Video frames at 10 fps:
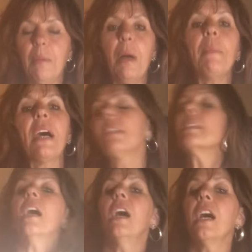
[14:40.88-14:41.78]
amount of
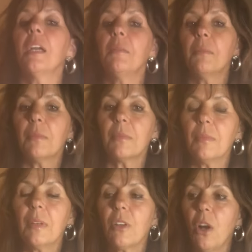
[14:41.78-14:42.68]
time
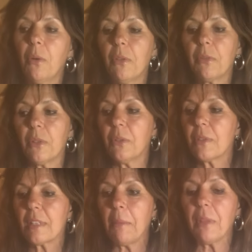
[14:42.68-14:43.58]
going through
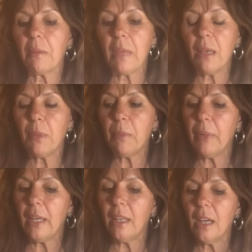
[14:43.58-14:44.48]
something maybe,
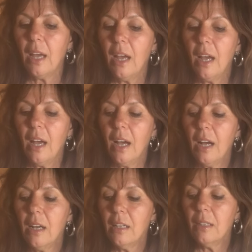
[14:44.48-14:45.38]
but,
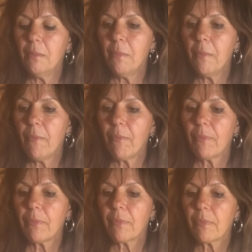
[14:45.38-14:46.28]
um,
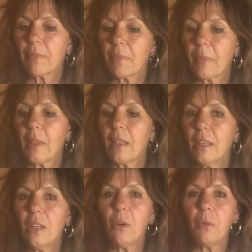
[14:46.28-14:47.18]

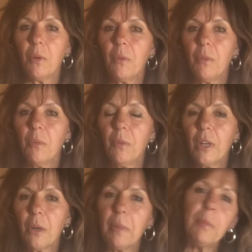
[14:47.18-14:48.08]
you know,
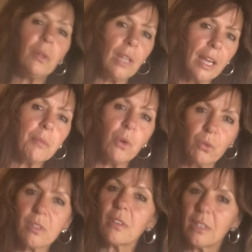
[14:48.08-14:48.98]
what are people like
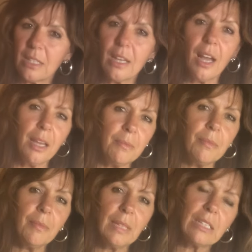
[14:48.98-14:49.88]
most of the time?
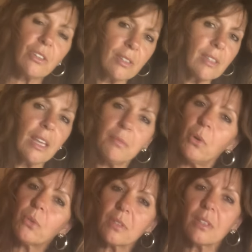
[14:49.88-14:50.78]
Let's just say
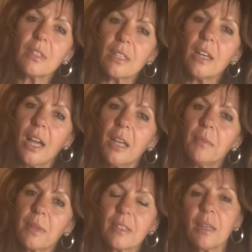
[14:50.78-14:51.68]
most of the
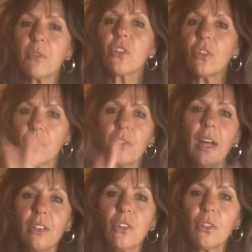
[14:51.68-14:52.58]
time, because I'm sure you've
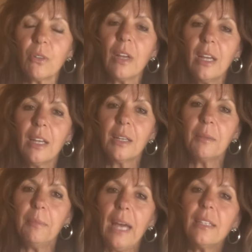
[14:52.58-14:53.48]
had your
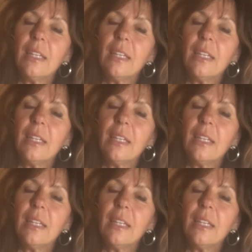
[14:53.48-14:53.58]
bad